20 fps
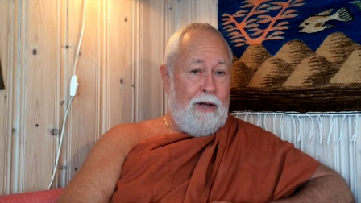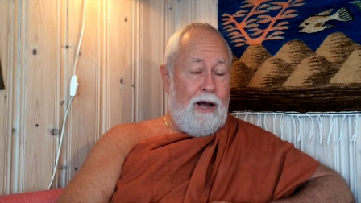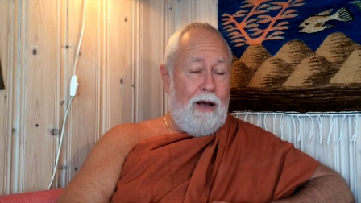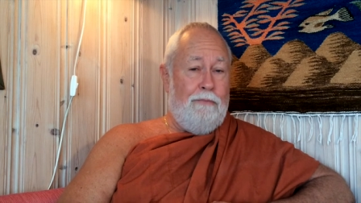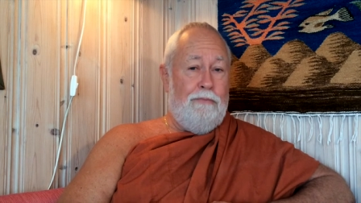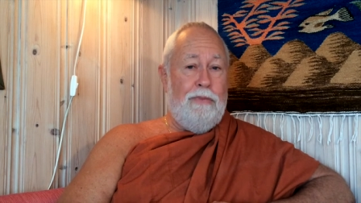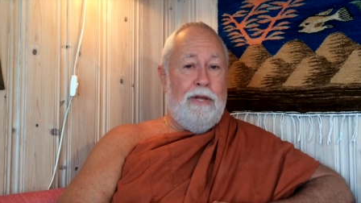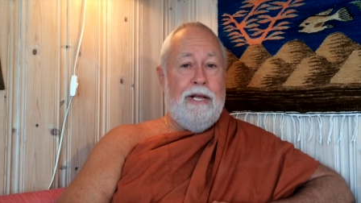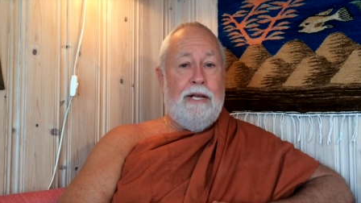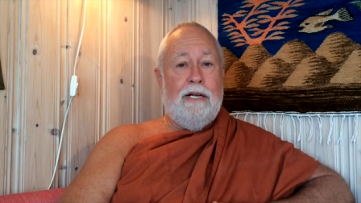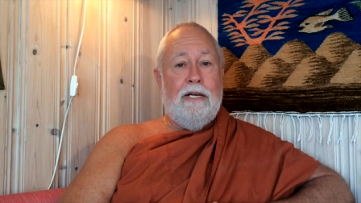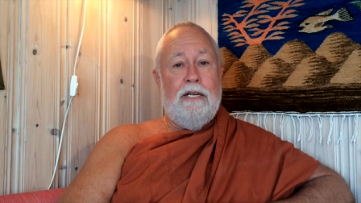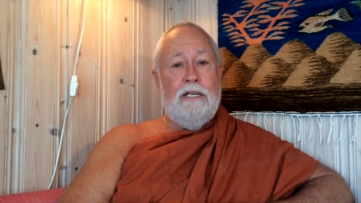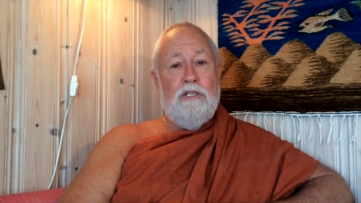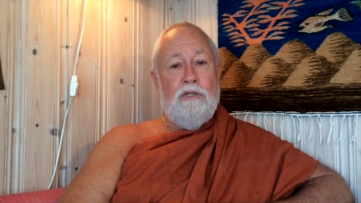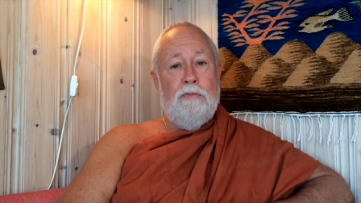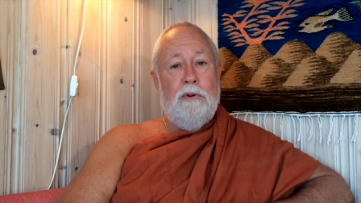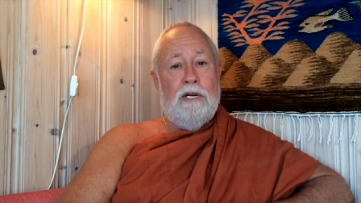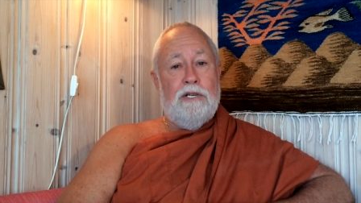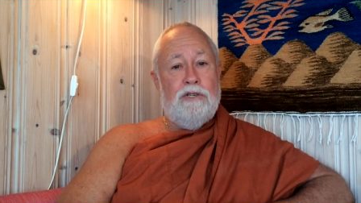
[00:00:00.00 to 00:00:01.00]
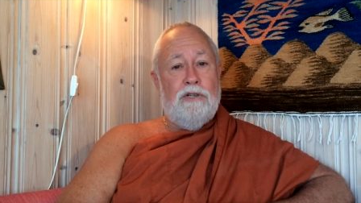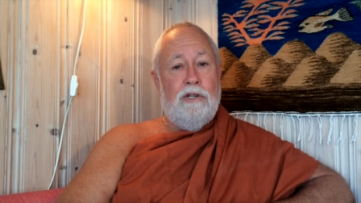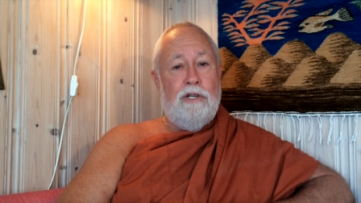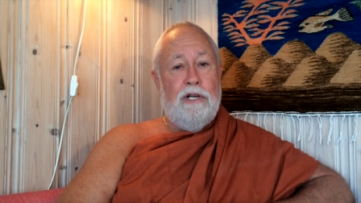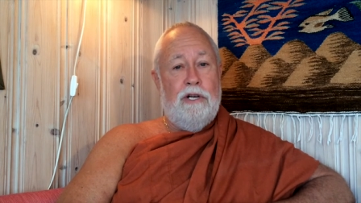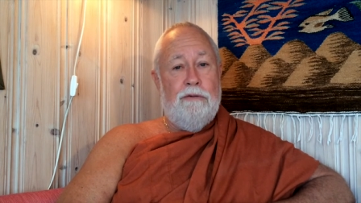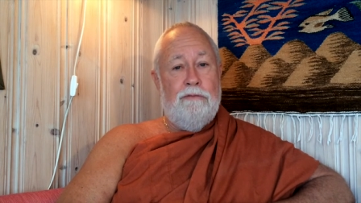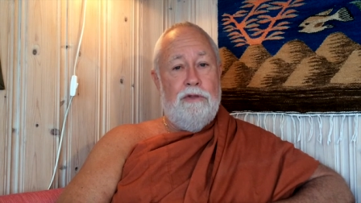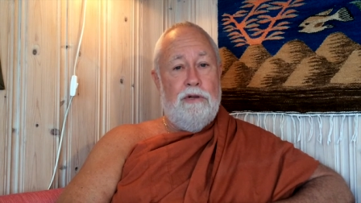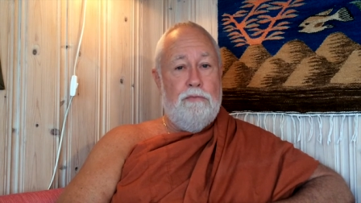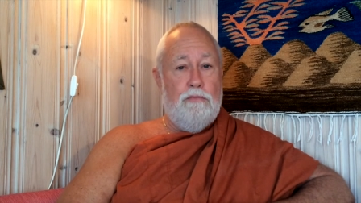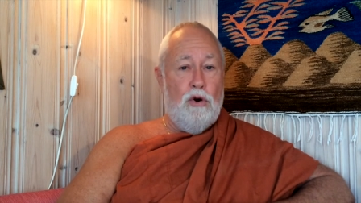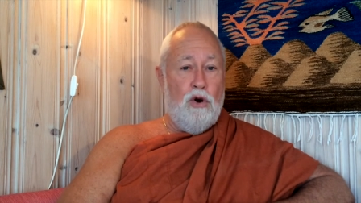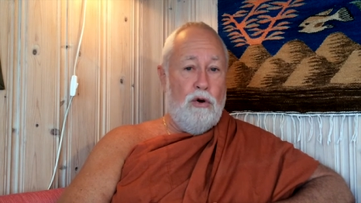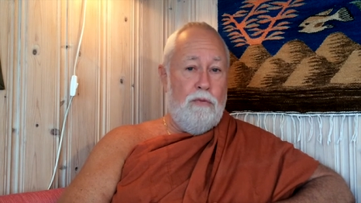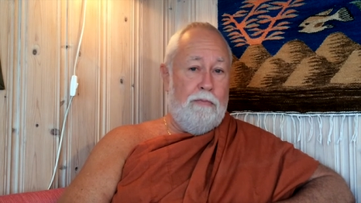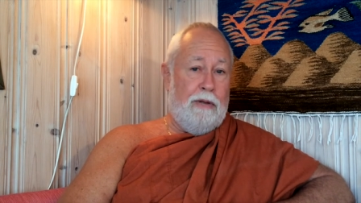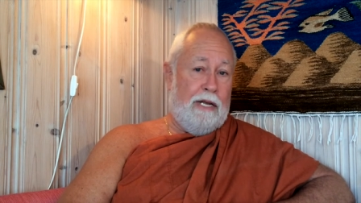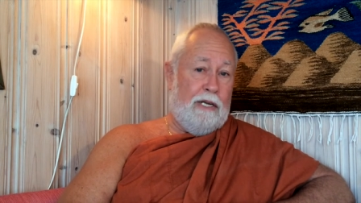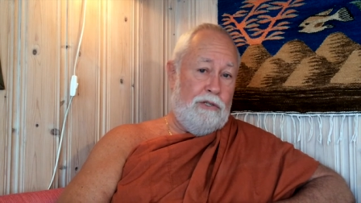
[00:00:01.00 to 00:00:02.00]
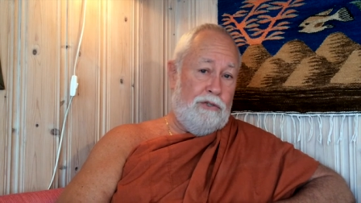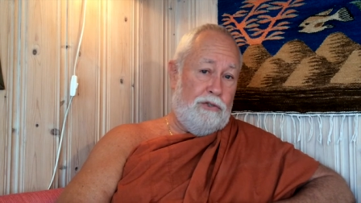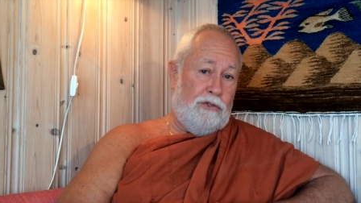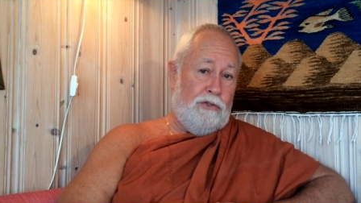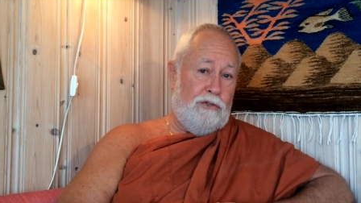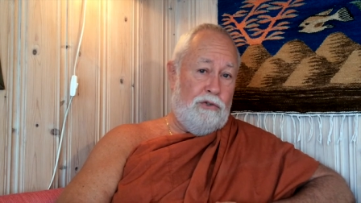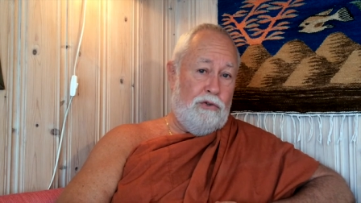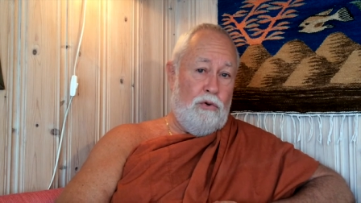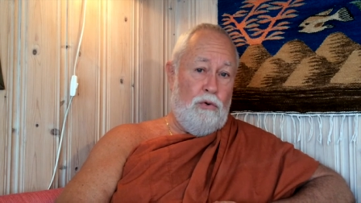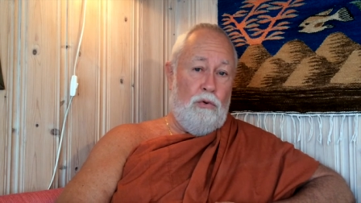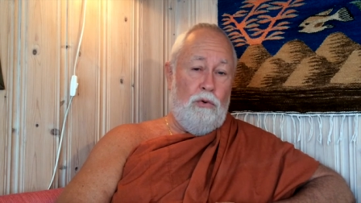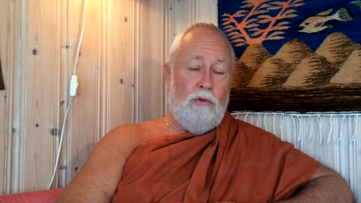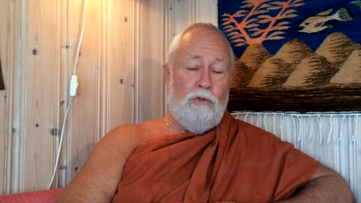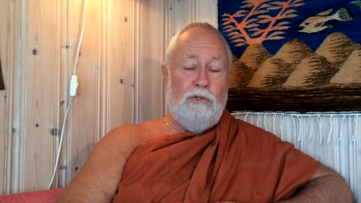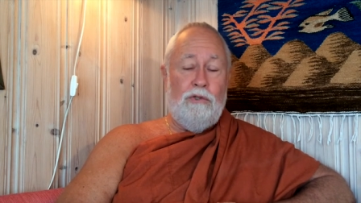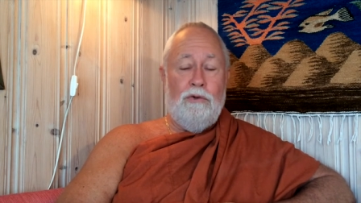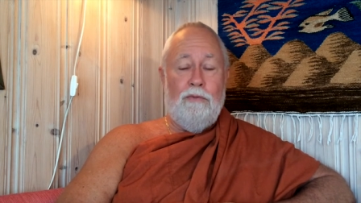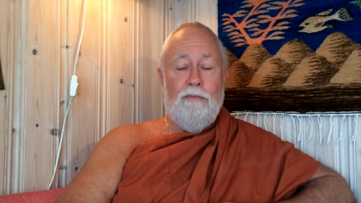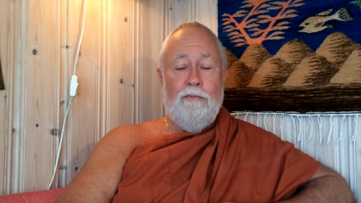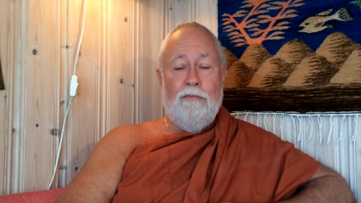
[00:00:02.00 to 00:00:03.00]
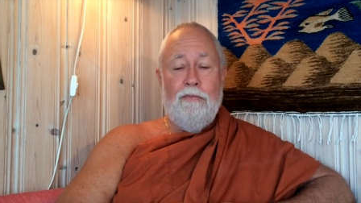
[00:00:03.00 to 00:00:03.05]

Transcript: I'm thinking especially of the Burmese schools.